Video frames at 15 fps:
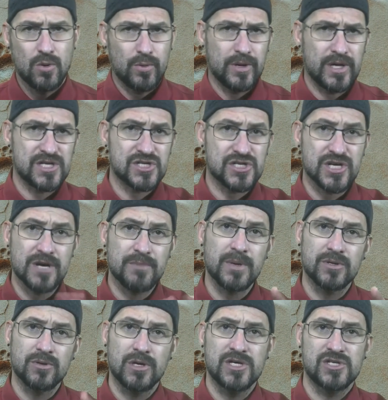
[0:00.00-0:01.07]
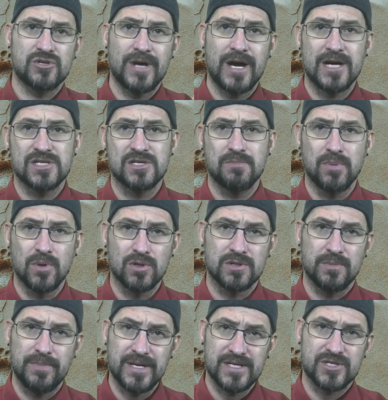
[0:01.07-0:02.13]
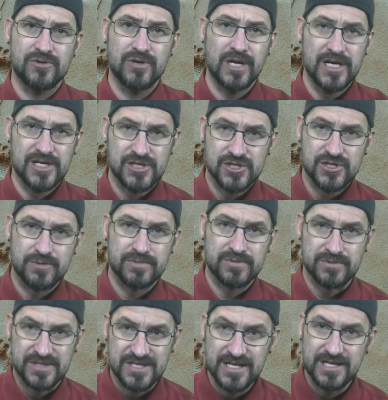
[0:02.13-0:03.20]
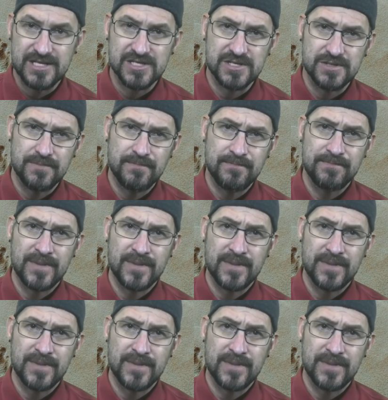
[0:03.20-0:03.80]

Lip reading: where I share my knowledge on how to build better relationships with teens.